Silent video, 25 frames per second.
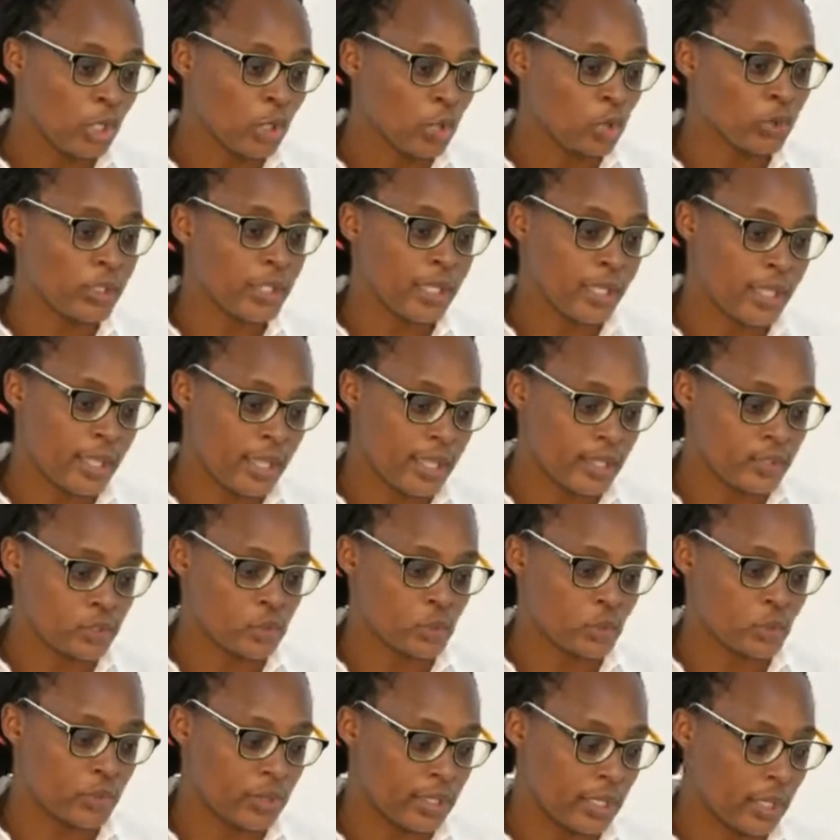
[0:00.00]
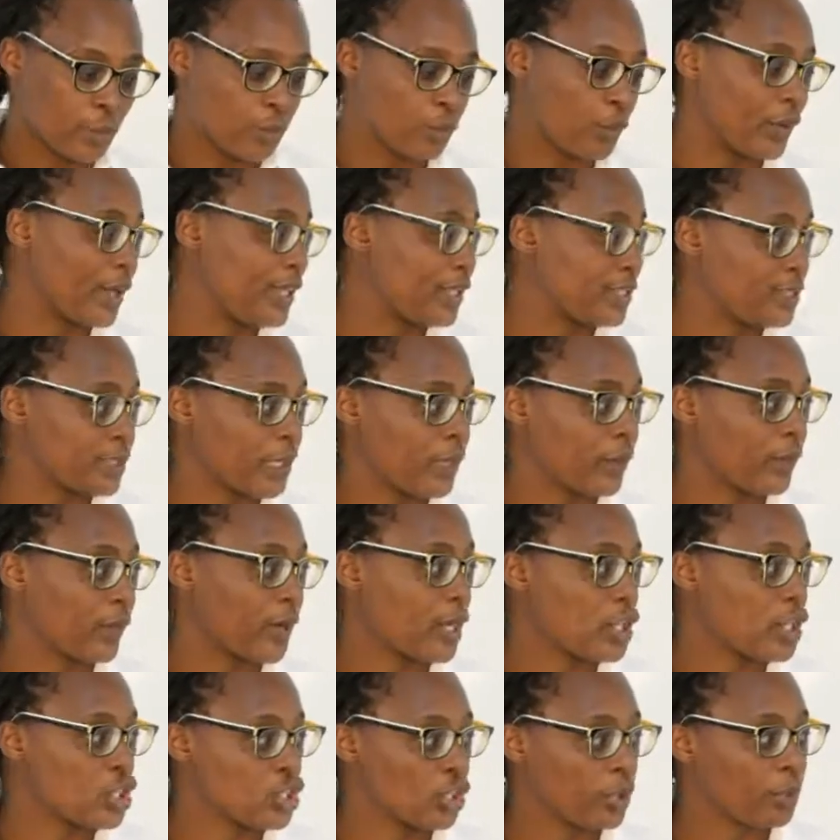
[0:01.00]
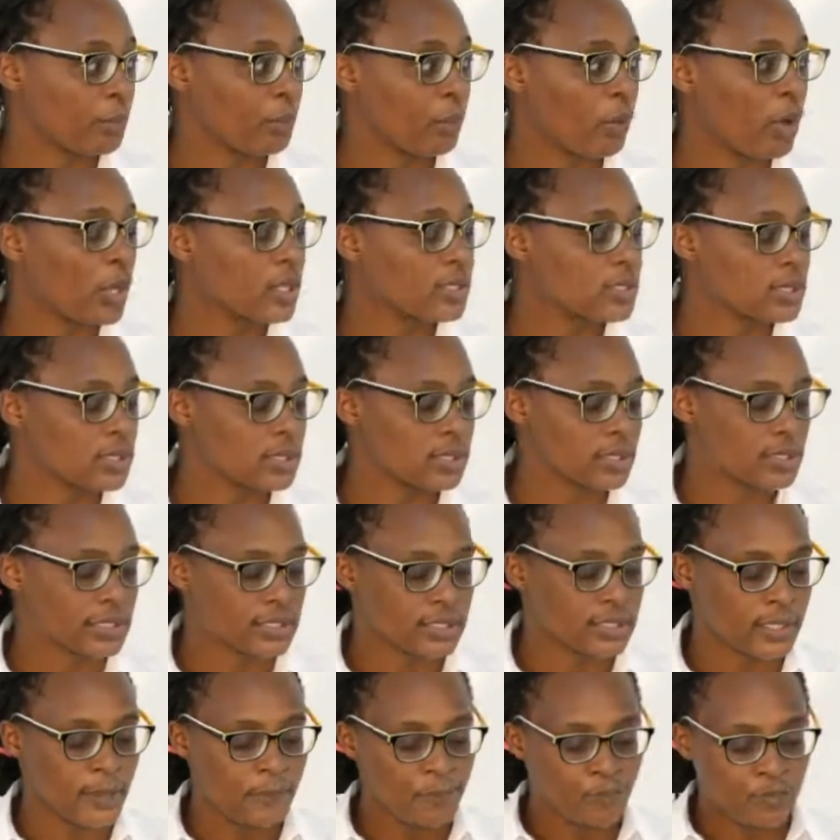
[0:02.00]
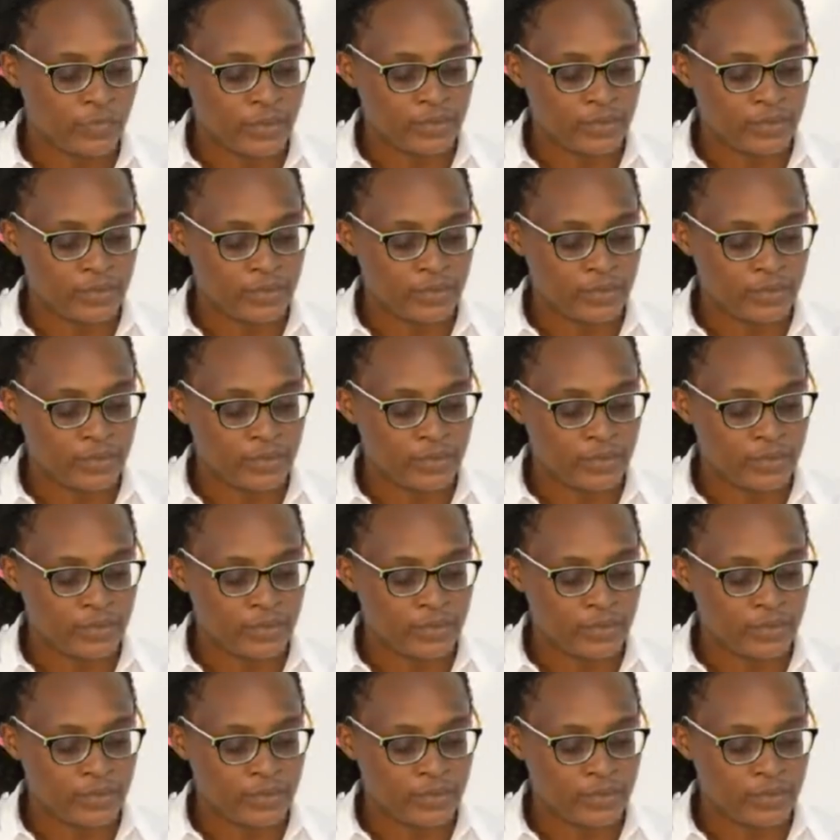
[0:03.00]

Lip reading: looking into the reintegration processes